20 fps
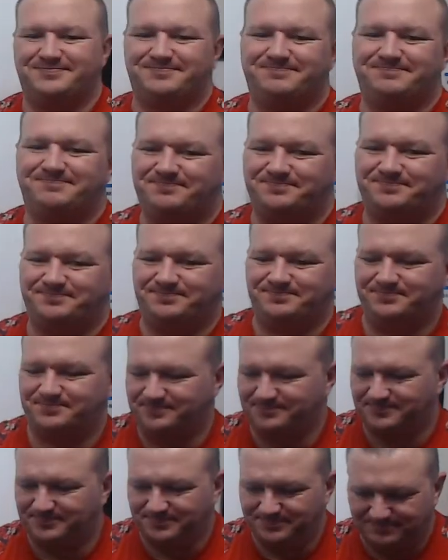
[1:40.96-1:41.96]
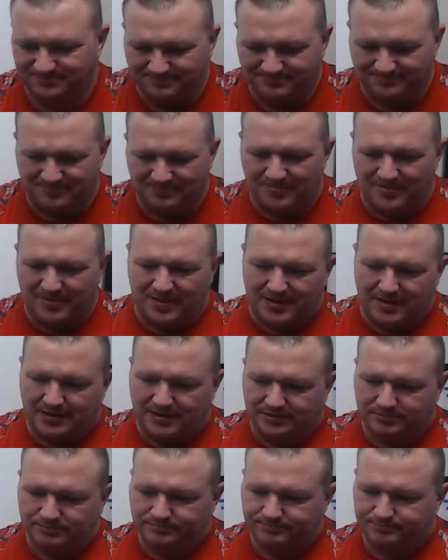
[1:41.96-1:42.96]

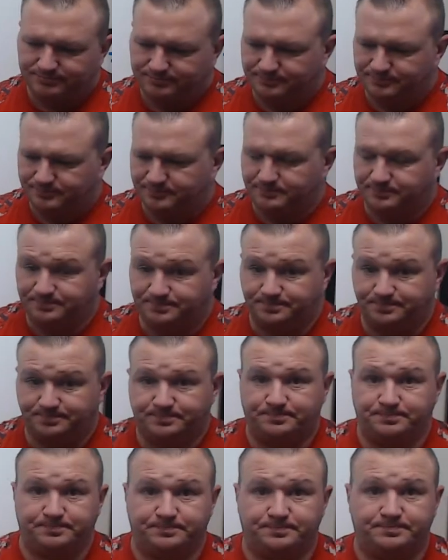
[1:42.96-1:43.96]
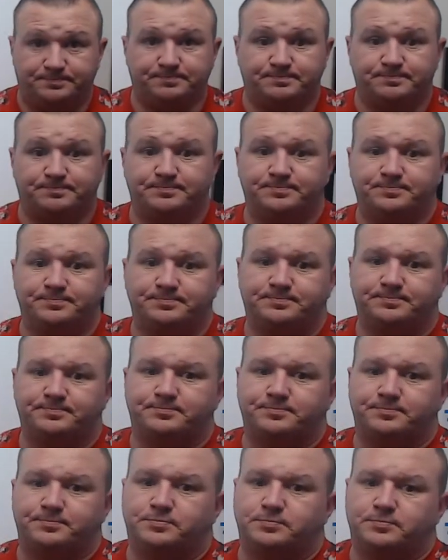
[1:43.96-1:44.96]

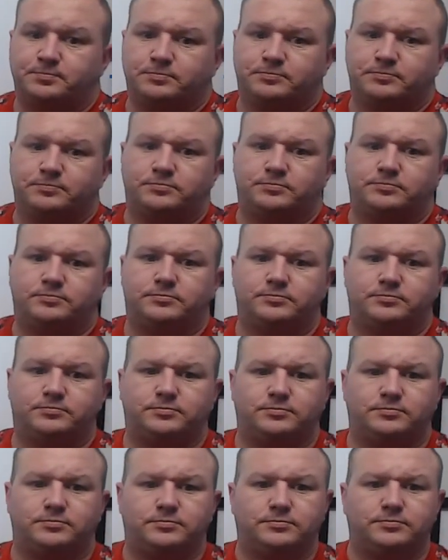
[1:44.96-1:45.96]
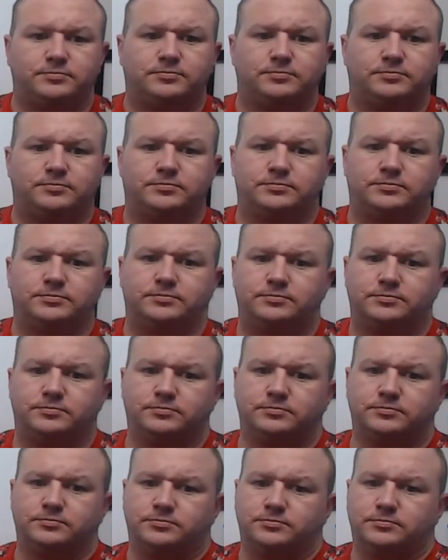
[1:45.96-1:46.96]

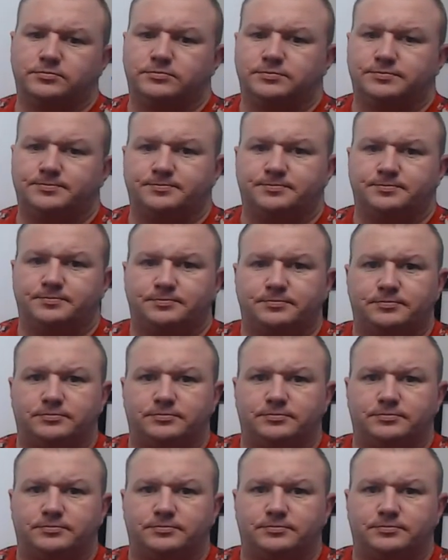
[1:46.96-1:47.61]
No words are spoken by the person on screen.